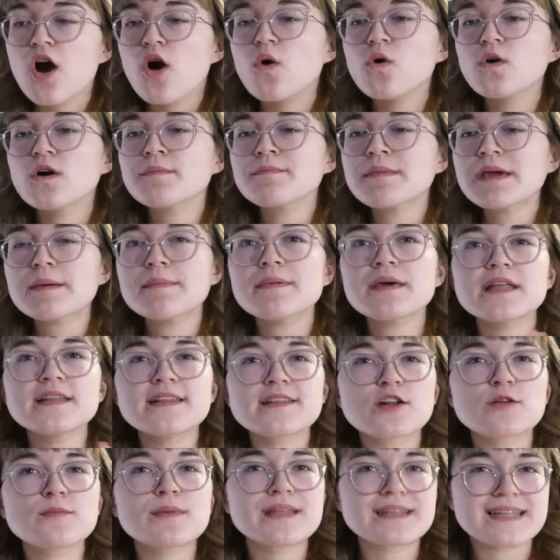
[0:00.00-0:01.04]
or maybe a
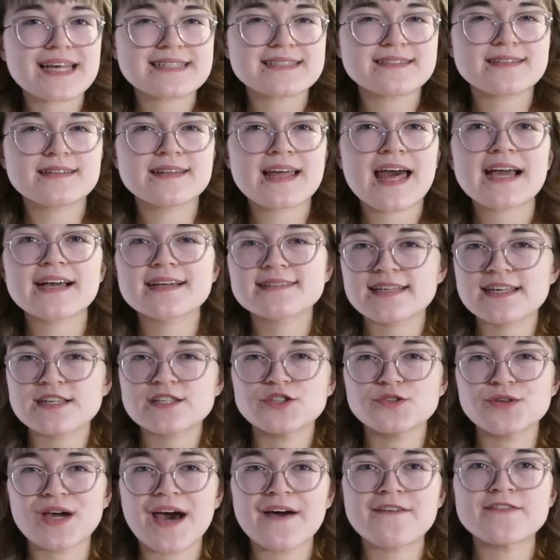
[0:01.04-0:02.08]
little bit less than that because I
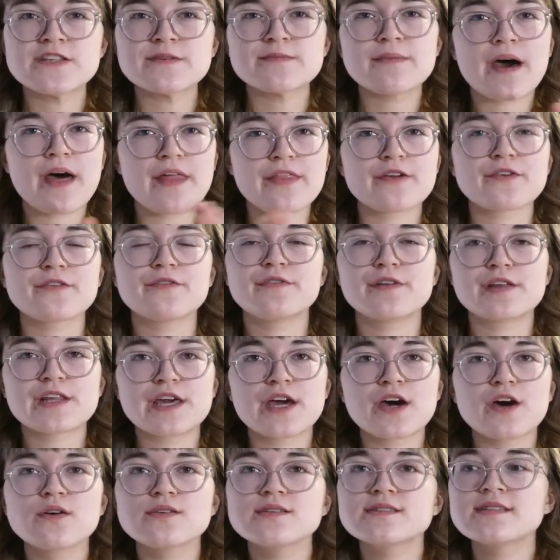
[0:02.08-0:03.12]
do have some other
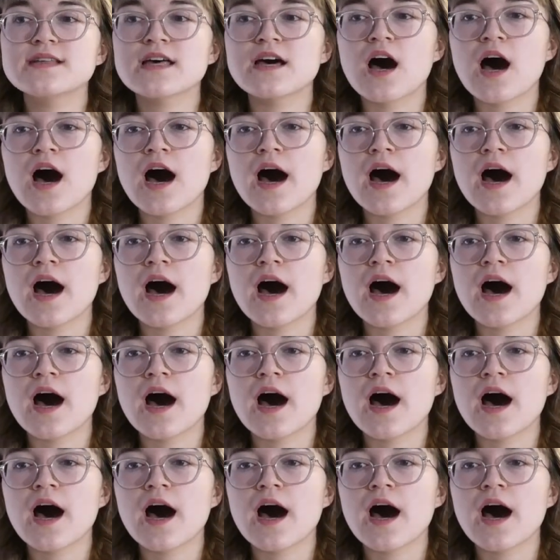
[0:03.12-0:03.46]
videos